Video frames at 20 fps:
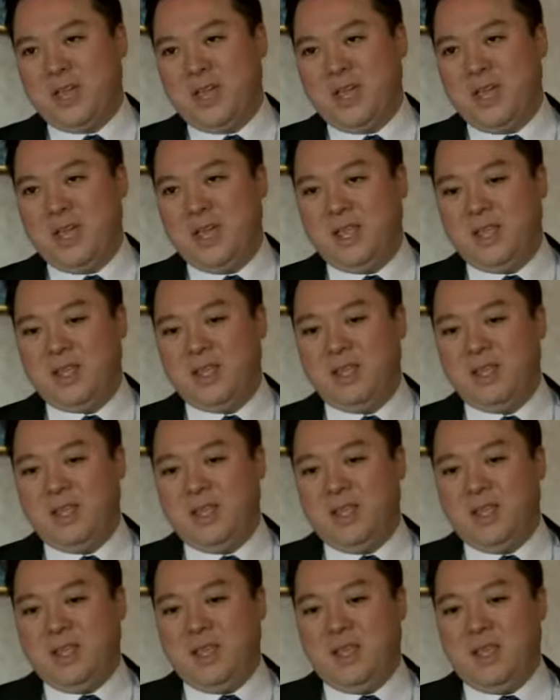and,
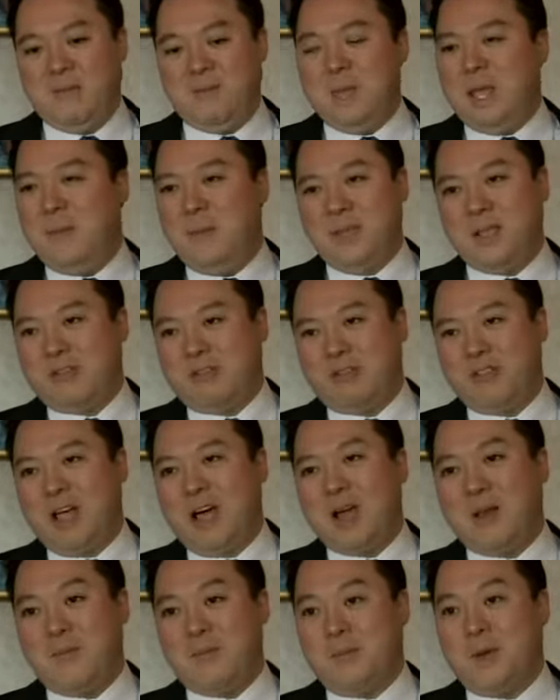and maybe it's not